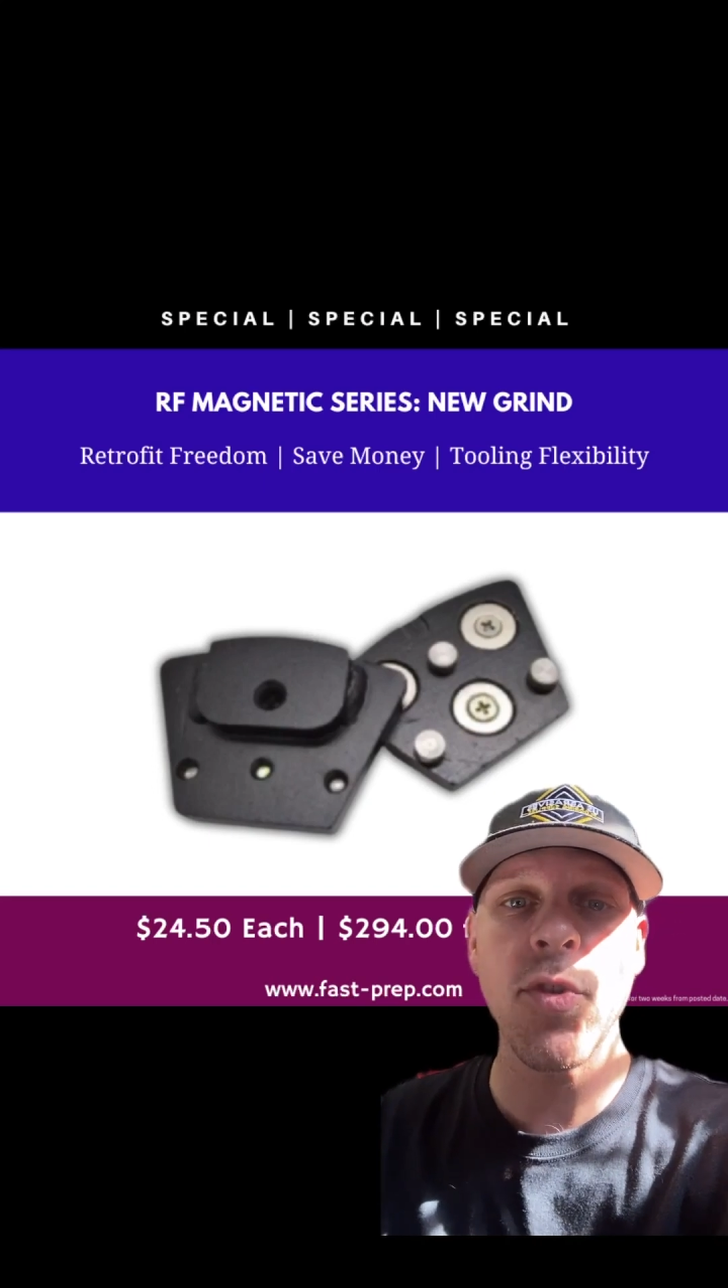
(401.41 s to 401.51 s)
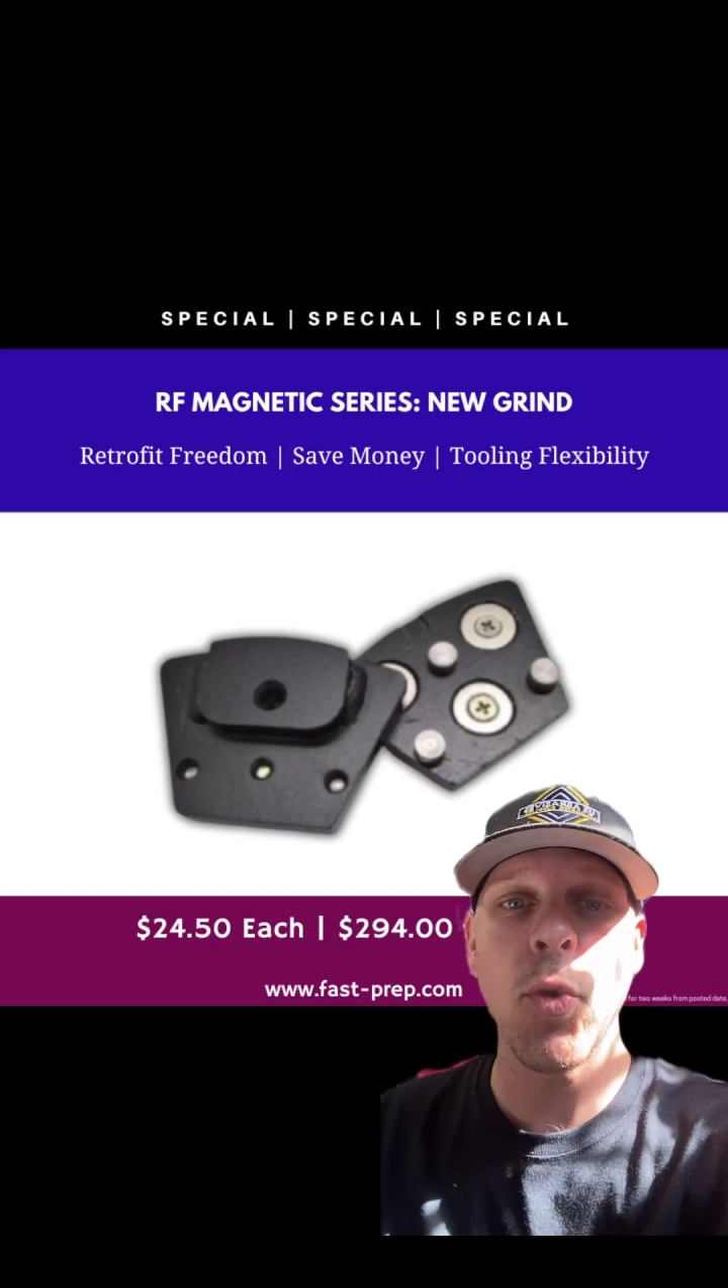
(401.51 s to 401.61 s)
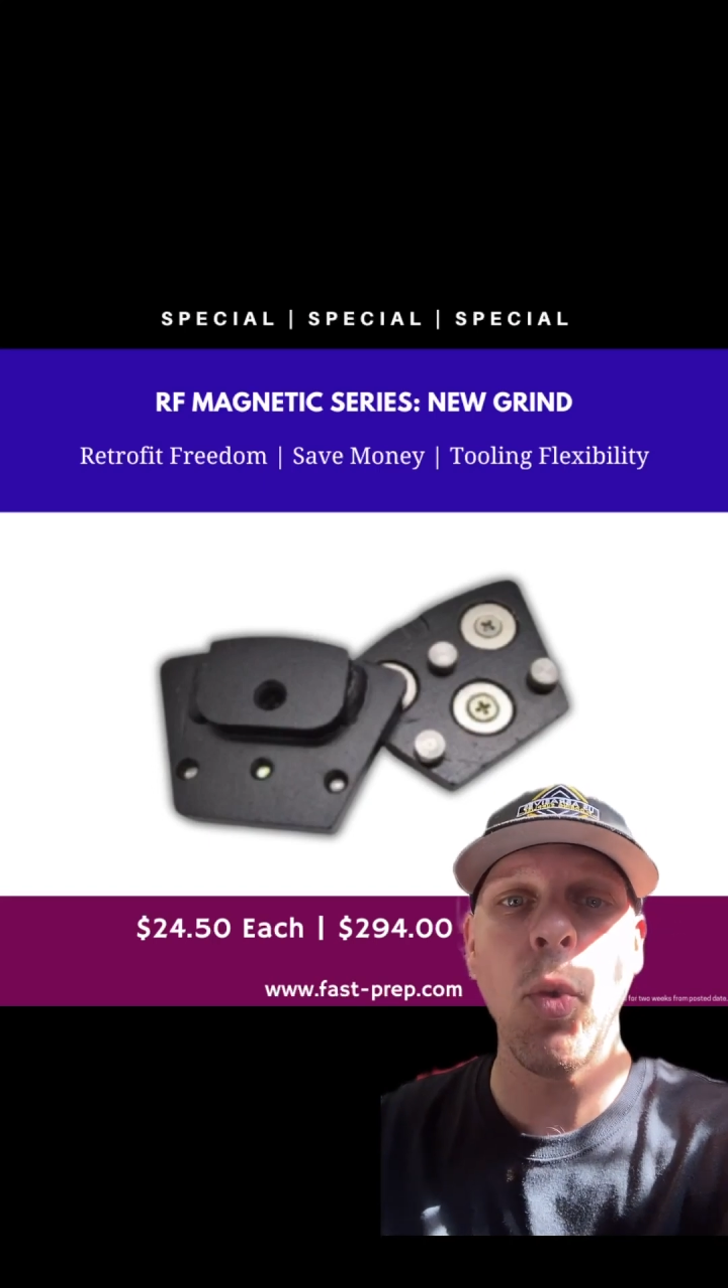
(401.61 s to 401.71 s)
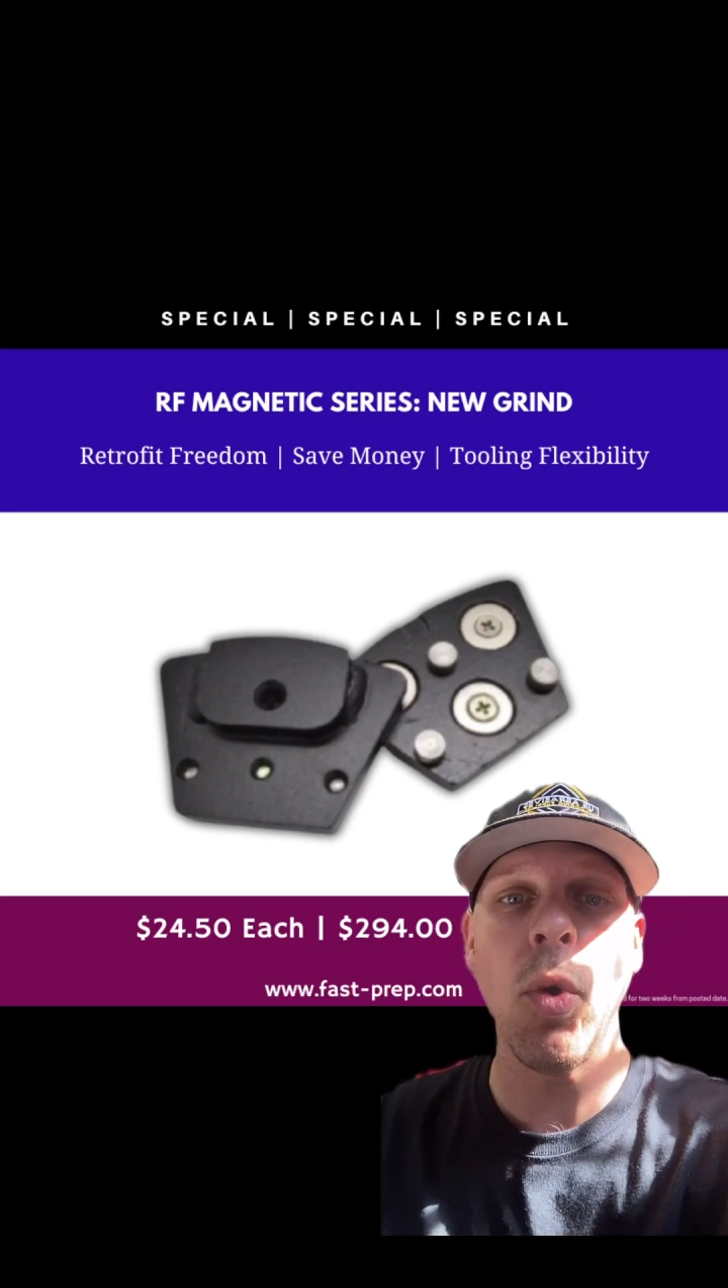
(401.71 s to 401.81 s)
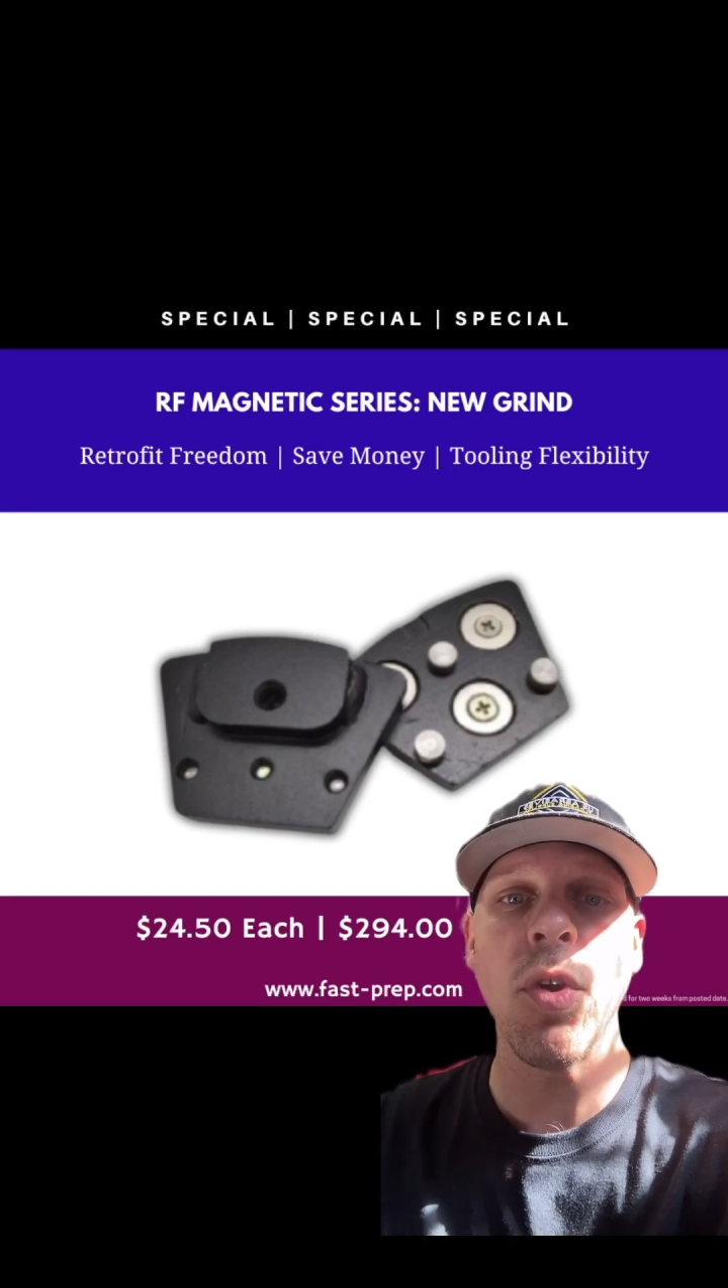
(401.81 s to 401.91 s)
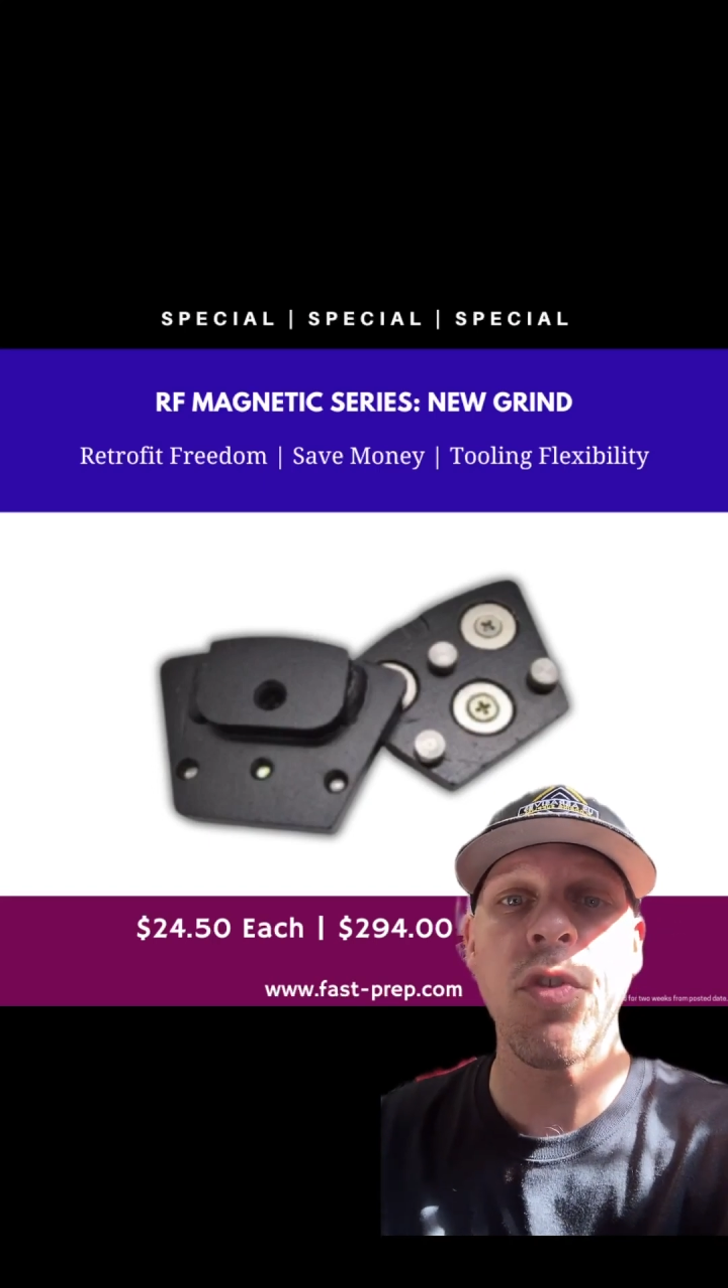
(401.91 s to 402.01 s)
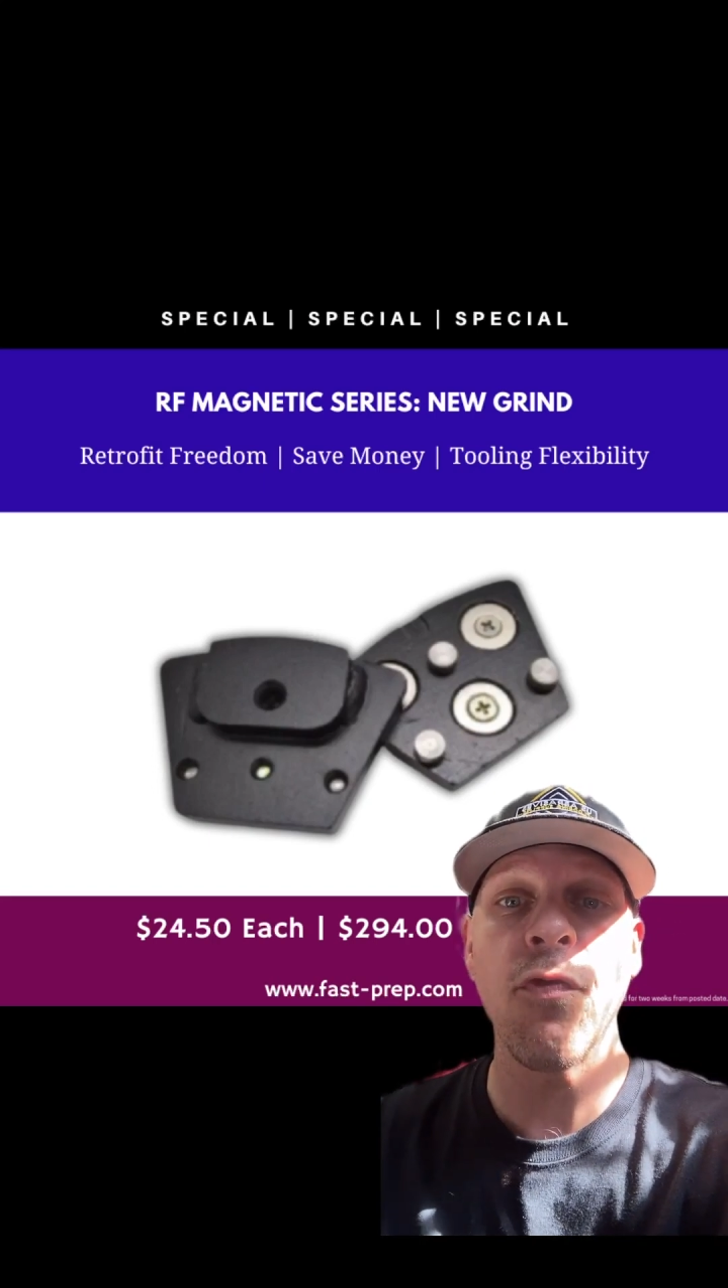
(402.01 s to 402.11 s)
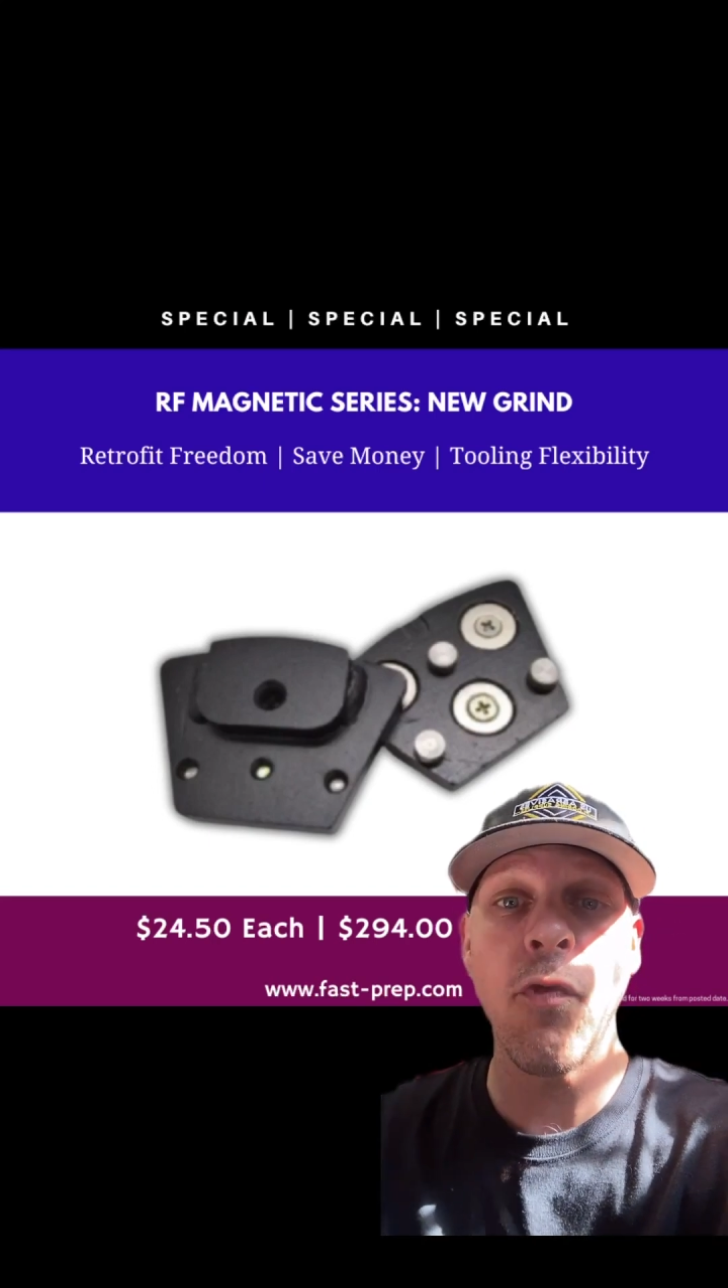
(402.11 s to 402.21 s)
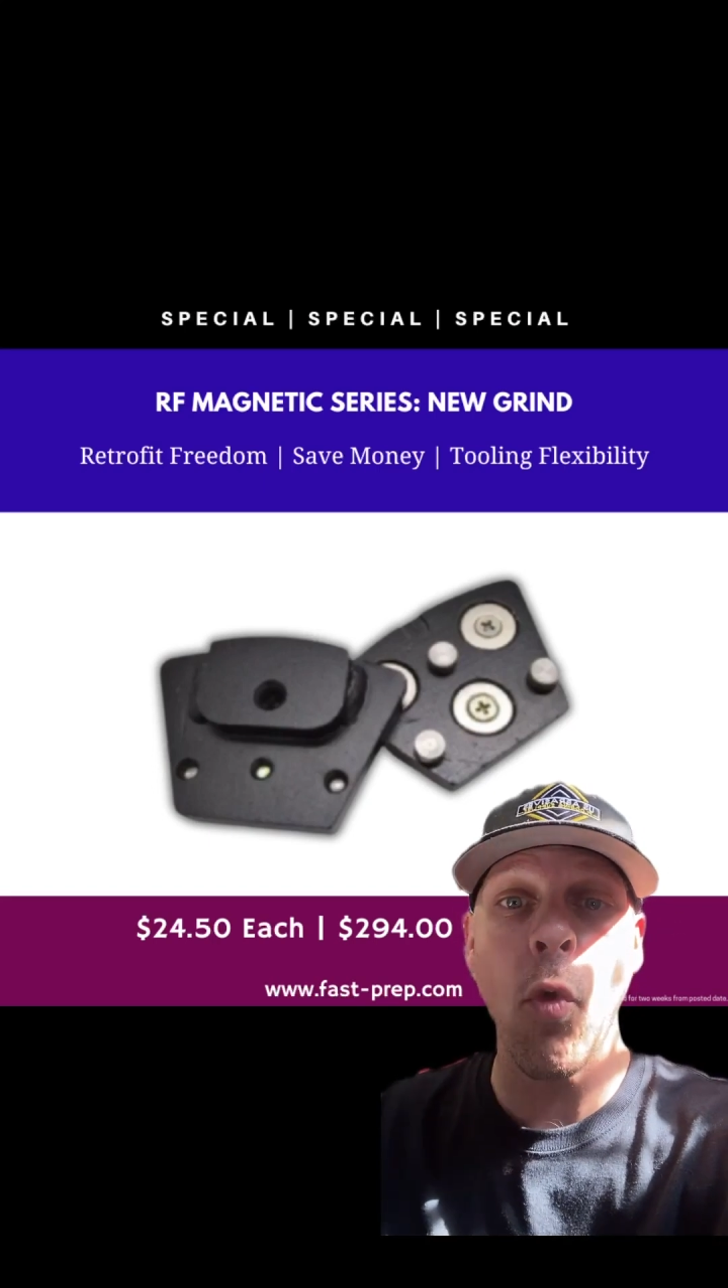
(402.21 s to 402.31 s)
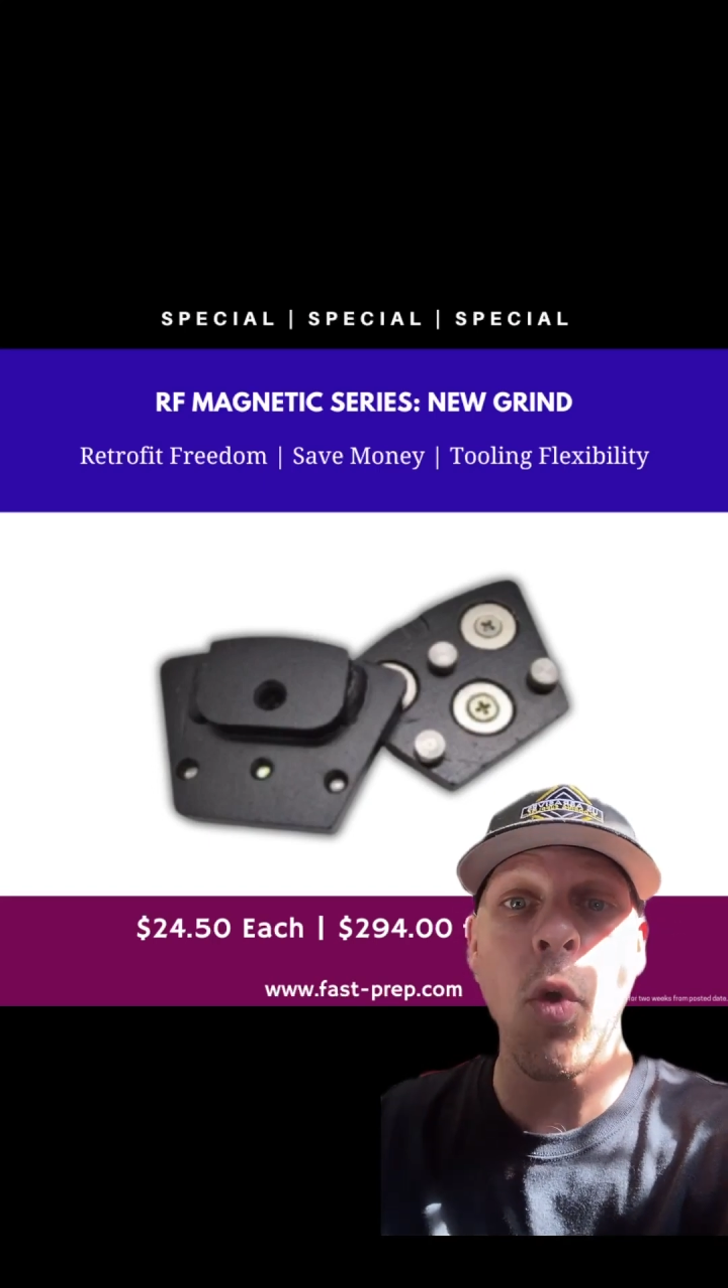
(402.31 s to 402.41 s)
tools
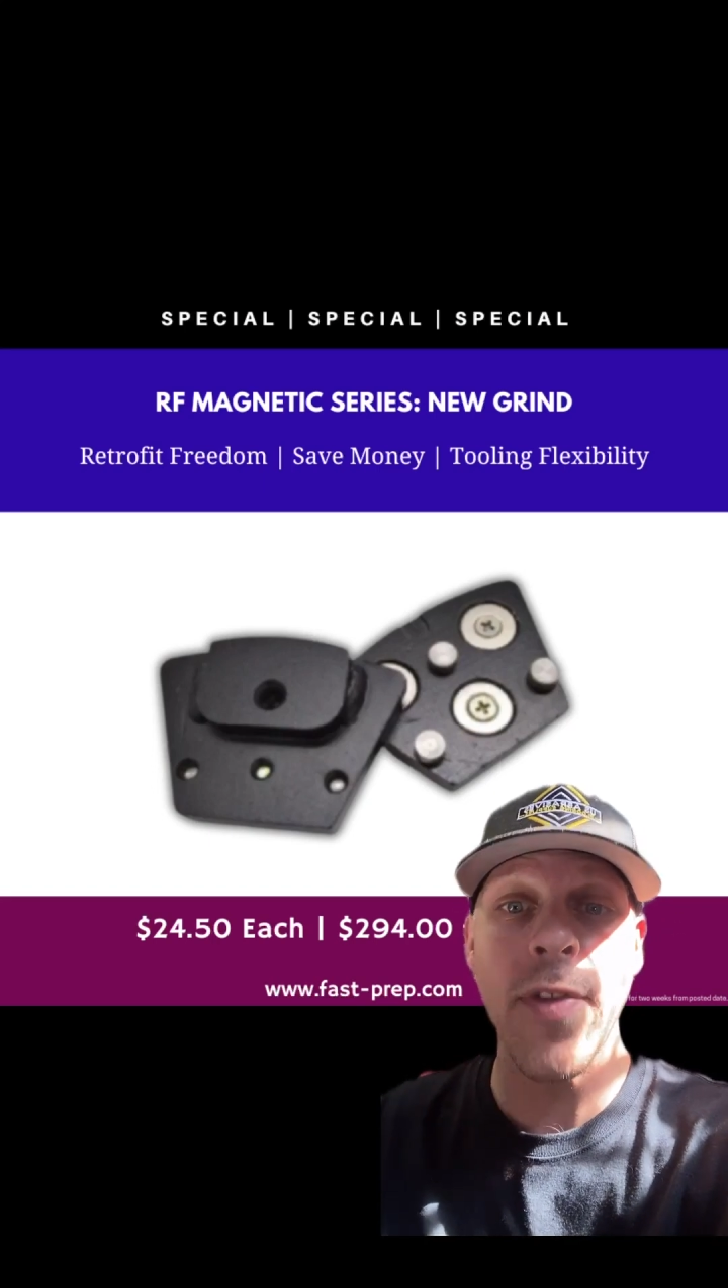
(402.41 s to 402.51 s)
for